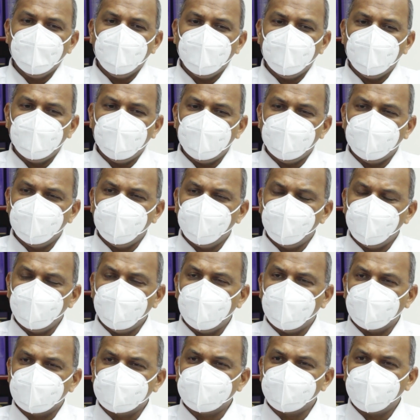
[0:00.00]
and
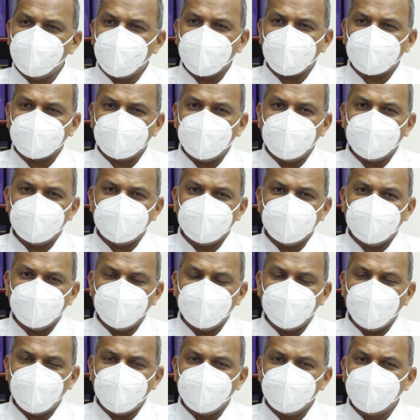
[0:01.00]
we expect that in
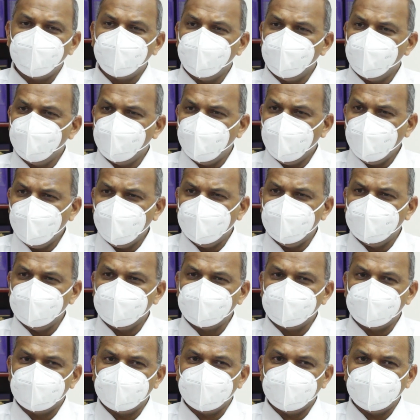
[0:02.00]
another few
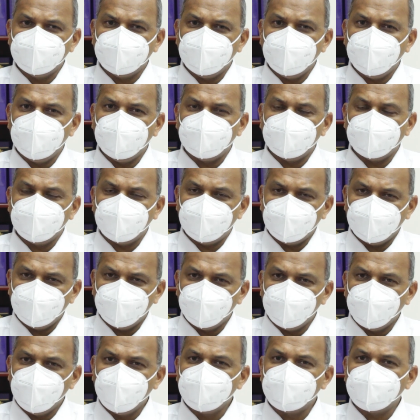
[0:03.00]
days that
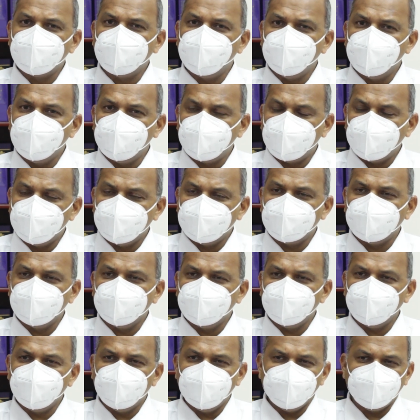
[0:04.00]
most of the
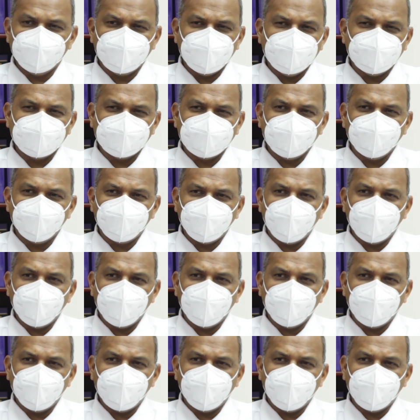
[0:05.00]
persons who have tested